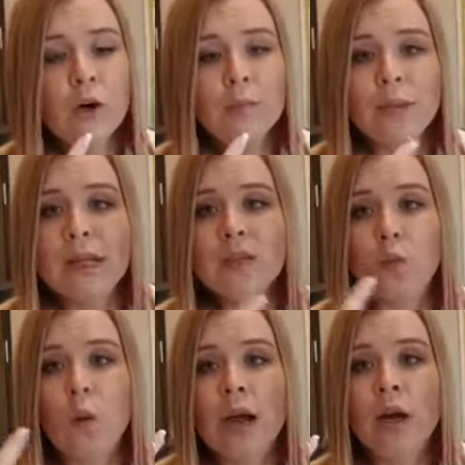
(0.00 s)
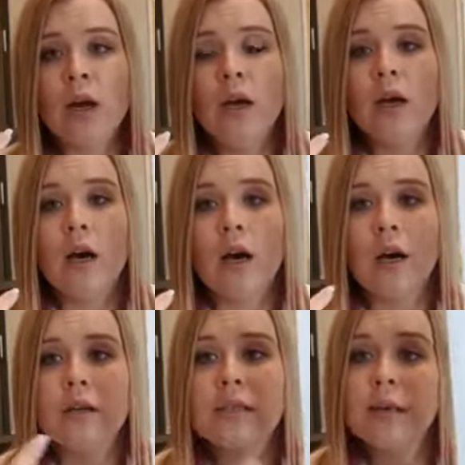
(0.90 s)
place where
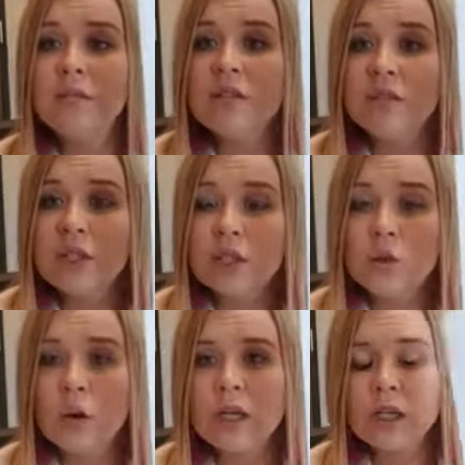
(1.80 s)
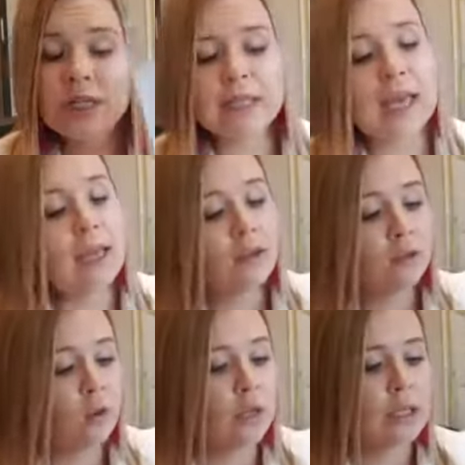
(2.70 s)
subdivision questions, and of
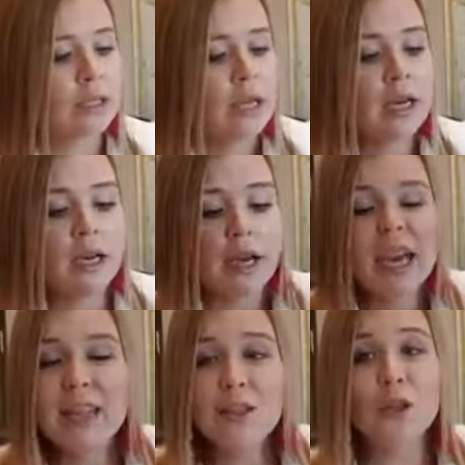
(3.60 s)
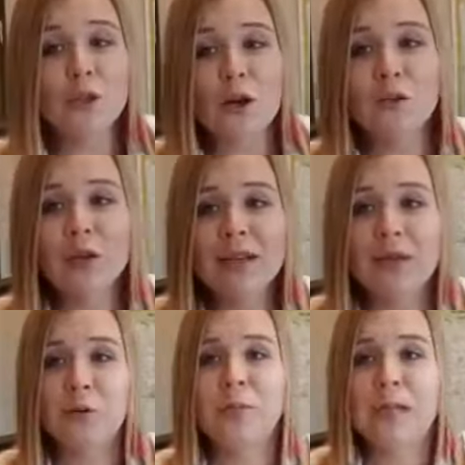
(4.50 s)
course, in the long run,
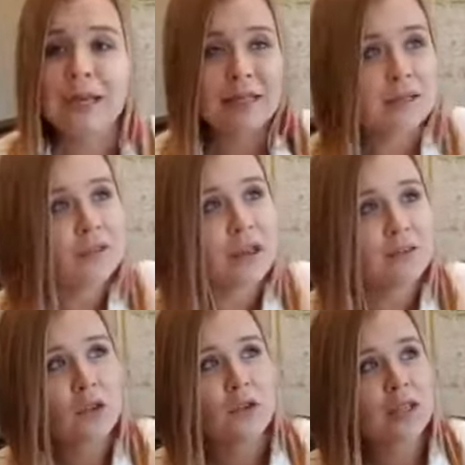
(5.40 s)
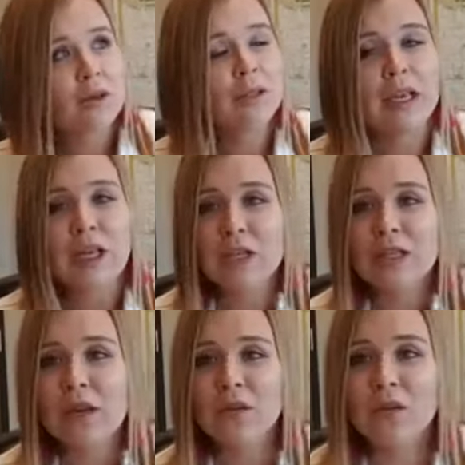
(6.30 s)
it'll be nice if I have all those
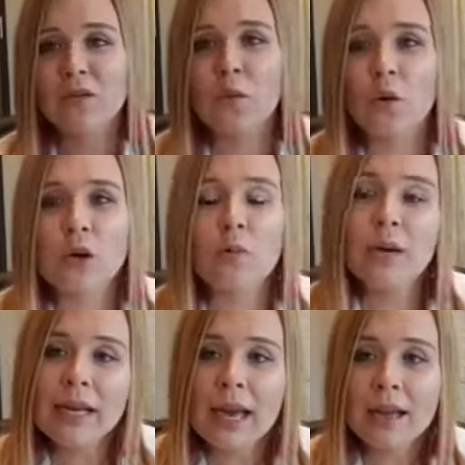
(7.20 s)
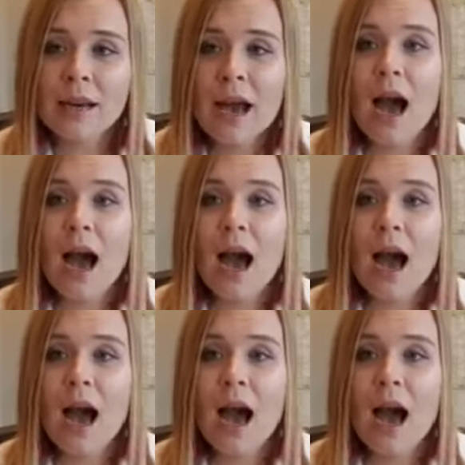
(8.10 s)
applications out there for you. But again,